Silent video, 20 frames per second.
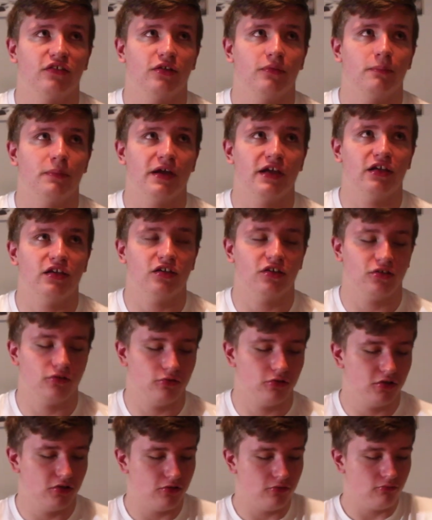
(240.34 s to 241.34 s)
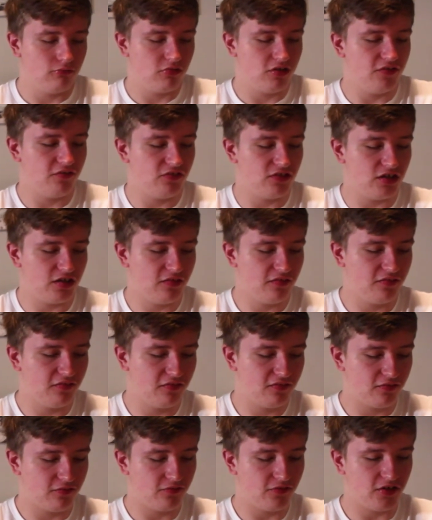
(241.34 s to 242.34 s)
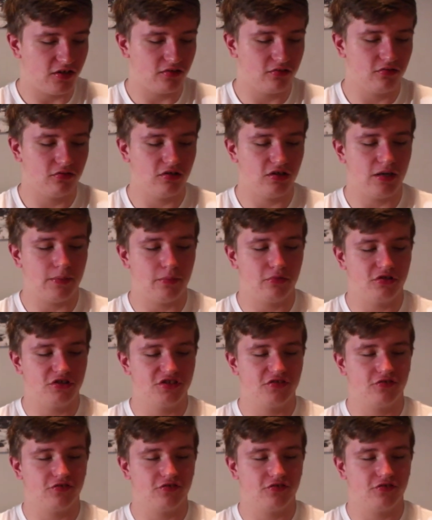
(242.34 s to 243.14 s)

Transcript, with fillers: go bake with this thing a bunch of